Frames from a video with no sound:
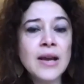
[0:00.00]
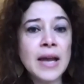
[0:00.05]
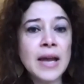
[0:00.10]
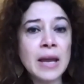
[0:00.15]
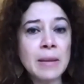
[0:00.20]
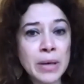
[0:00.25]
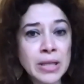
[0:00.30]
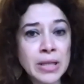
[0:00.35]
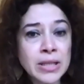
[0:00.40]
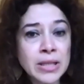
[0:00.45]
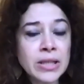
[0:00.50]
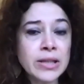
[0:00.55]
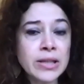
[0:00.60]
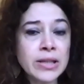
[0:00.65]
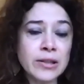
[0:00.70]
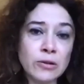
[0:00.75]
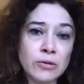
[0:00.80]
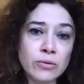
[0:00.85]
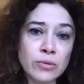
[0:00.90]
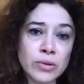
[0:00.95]
and
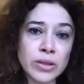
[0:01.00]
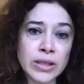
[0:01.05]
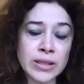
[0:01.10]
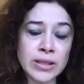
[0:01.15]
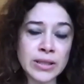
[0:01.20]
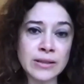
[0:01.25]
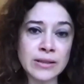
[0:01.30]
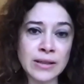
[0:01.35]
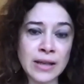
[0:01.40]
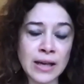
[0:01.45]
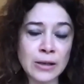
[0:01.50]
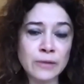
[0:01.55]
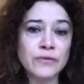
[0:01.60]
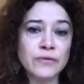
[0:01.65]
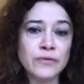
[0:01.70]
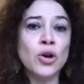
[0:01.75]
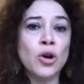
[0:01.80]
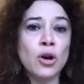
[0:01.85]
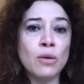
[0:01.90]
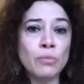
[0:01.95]
particularly looking at the kind of
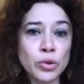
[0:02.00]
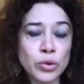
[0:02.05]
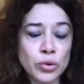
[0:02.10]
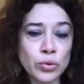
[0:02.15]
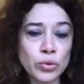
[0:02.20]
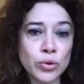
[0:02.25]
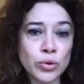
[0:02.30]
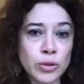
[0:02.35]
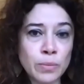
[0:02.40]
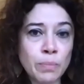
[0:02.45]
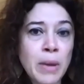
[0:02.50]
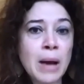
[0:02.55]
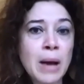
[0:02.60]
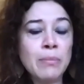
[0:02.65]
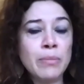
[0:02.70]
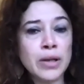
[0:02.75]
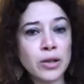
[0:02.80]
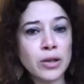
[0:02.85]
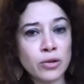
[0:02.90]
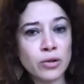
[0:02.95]
the common good
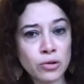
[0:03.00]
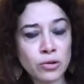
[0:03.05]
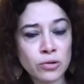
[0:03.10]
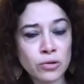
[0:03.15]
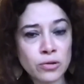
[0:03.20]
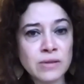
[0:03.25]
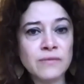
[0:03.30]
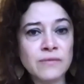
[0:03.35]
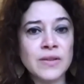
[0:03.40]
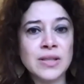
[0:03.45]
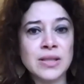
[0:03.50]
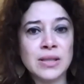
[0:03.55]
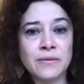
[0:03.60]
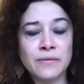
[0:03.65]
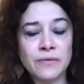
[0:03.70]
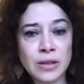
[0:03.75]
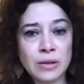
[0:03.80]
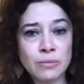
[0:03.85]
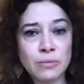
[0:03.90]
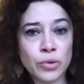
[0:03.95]
public goals
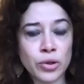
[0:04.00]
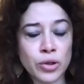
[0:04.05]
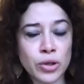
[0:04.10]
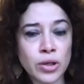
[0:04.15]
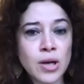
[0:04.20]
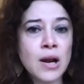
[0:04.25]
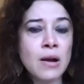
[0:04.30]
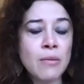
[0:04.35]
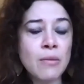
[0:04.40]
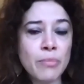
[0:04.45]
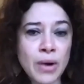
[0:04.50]
vis-a-vis more